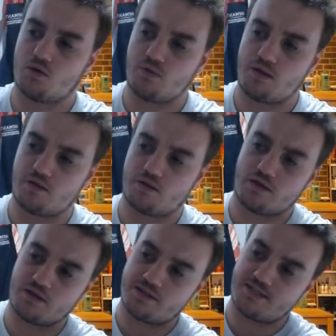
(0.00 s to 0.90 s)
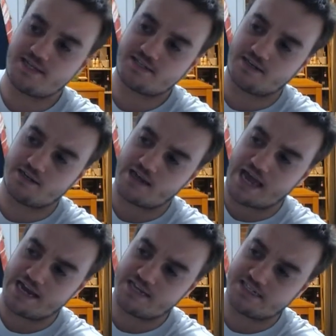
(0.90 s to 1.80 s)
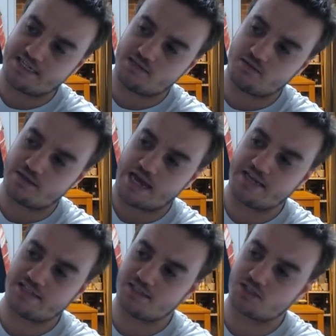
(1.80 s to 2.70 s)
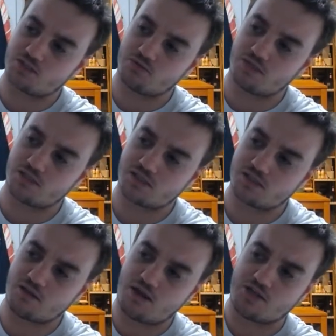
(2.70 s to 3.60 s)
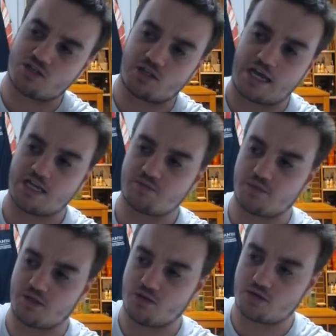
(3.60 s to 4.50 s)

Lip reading: with decent hazy haziness to it, slight chill haze, but you